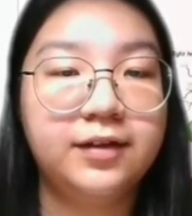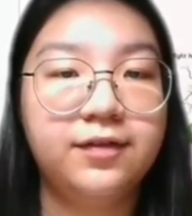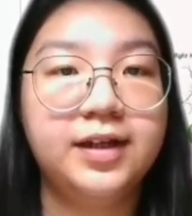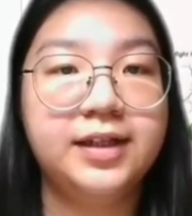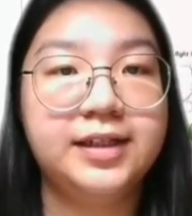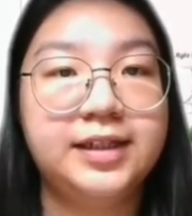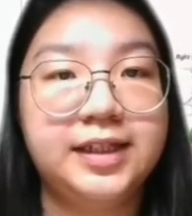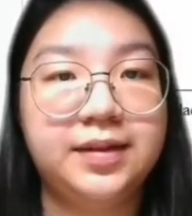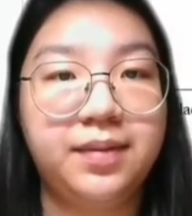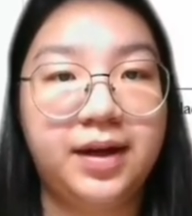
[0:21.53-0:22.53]
Liver is
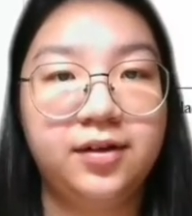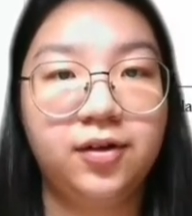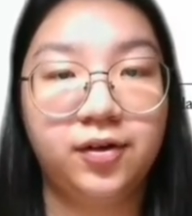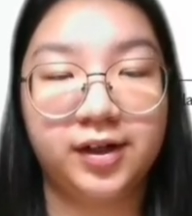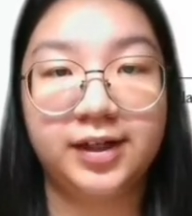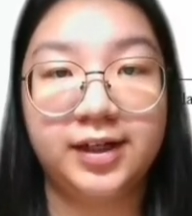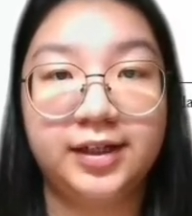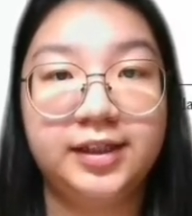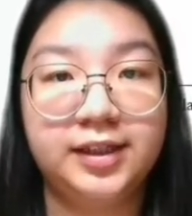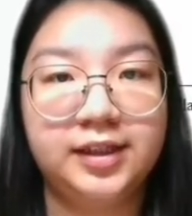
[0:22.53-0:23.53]
the main organ
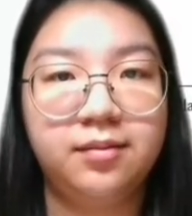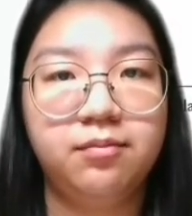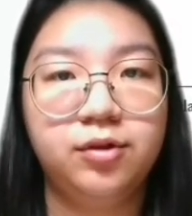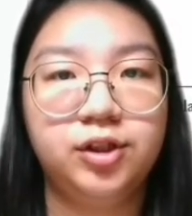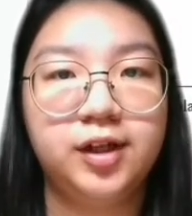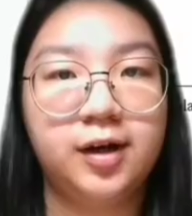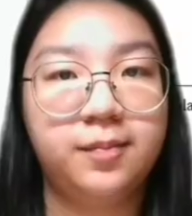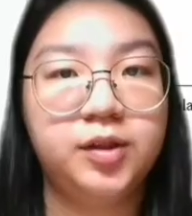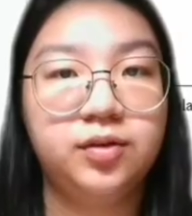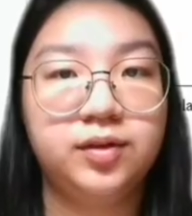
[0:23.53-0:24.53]
in the system, which
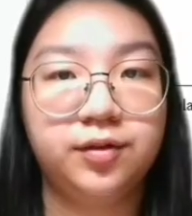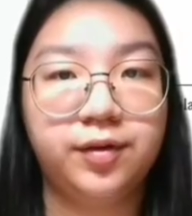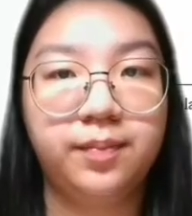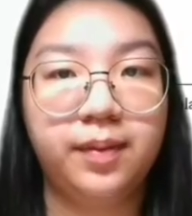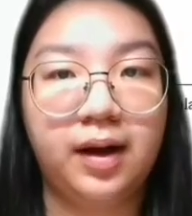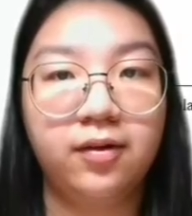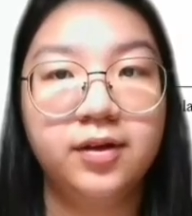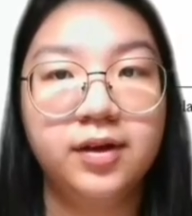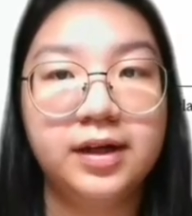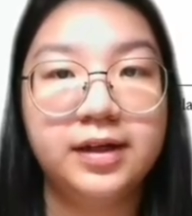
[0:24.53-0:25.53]
helps to secrete
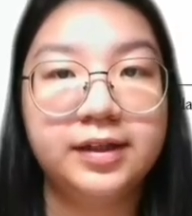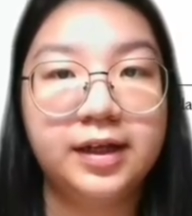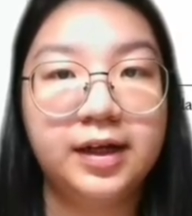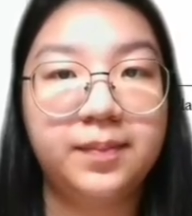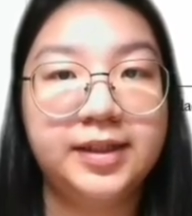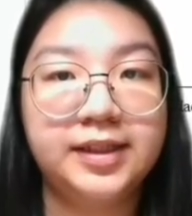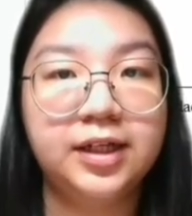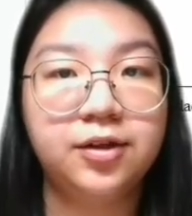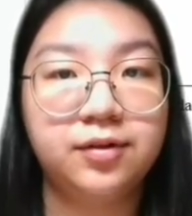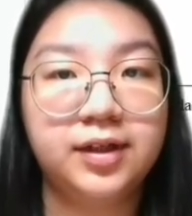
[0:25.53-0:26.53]
bile. The
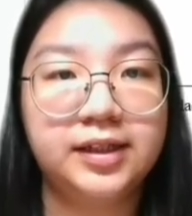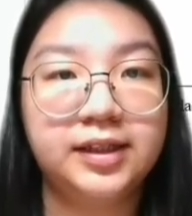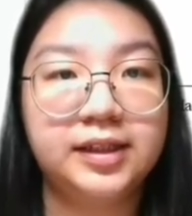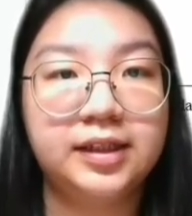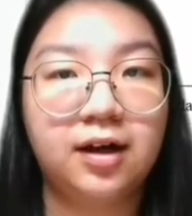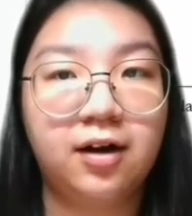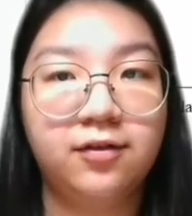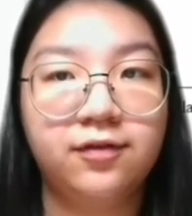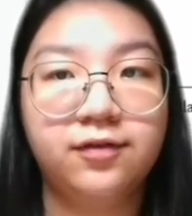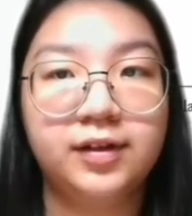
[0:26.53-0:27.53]
basic units
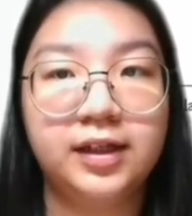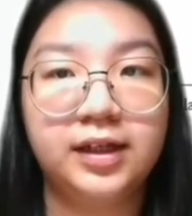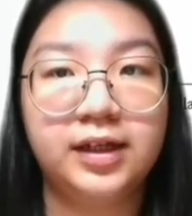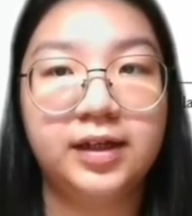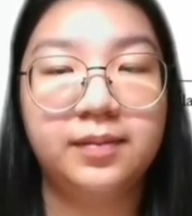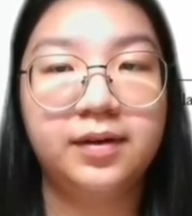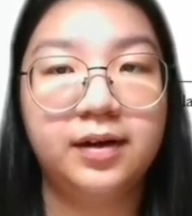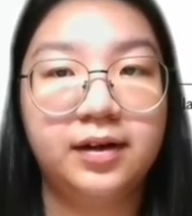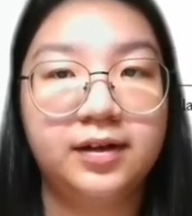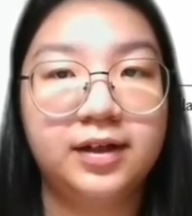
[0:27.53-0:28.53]
of the
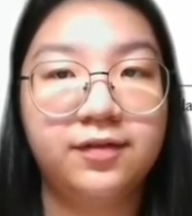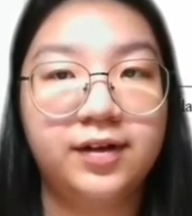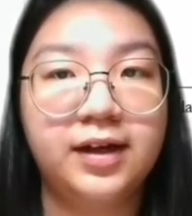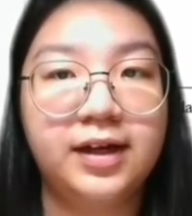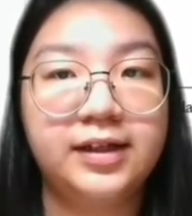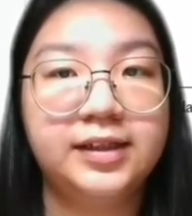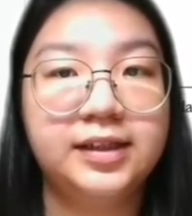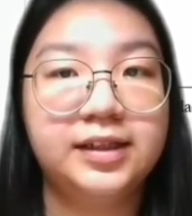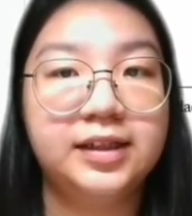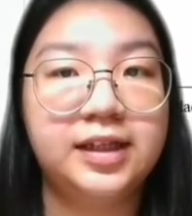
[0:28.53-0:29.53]
liver
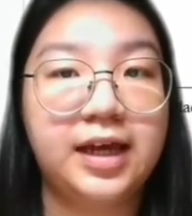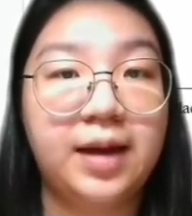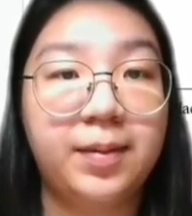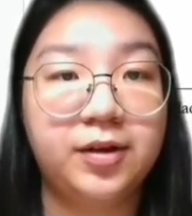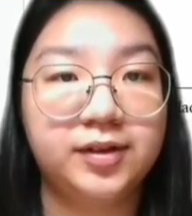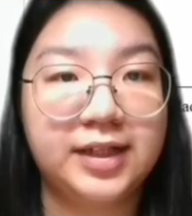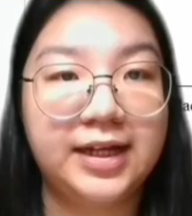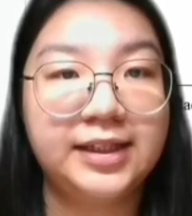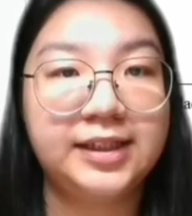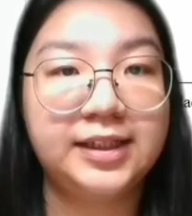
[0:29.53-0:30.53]
is the
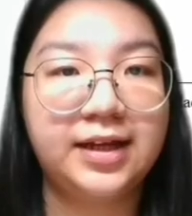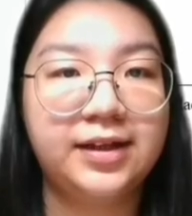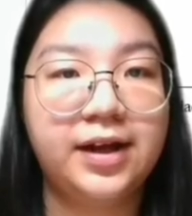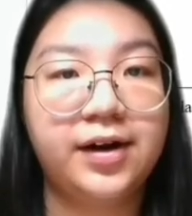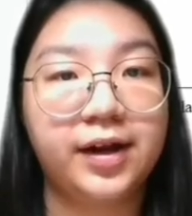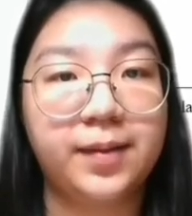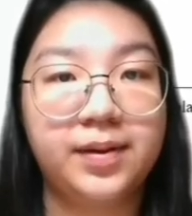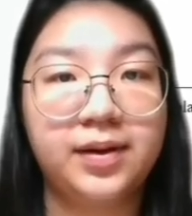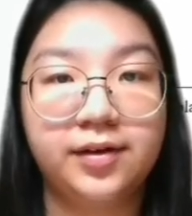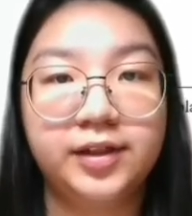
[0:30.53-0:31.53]
hepatocytes, and there are
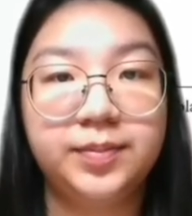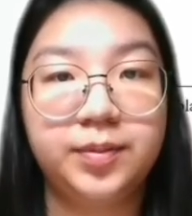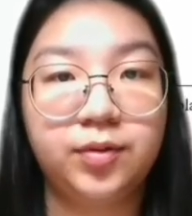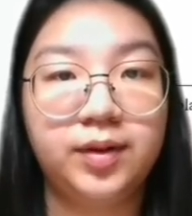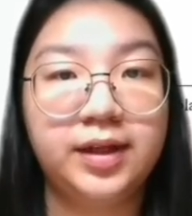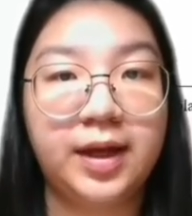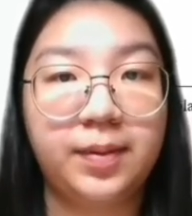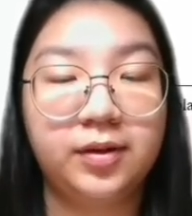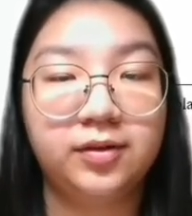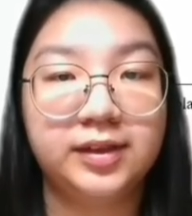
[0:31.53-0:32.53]
capillaries between the
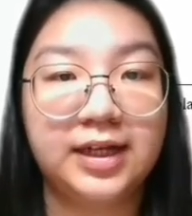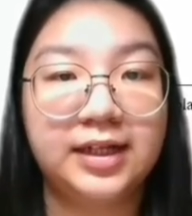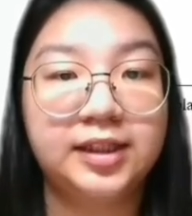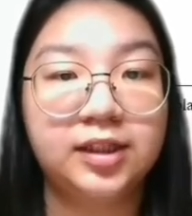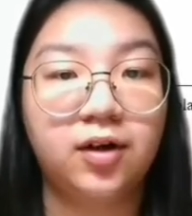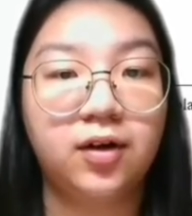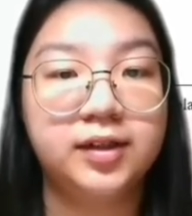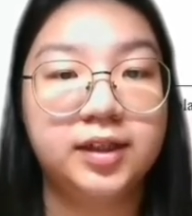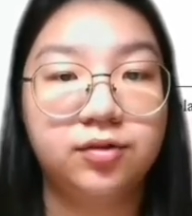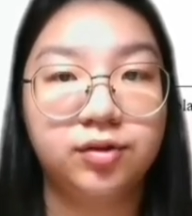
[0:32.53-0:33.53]
hepatocytes
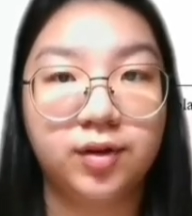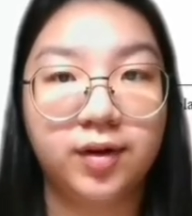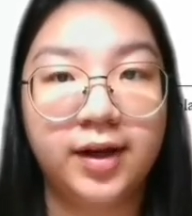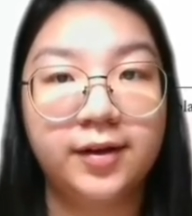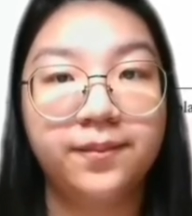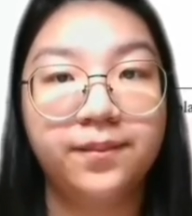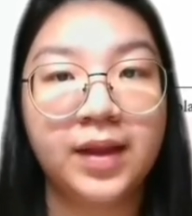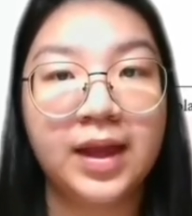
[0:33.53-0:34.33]
called sinusoid.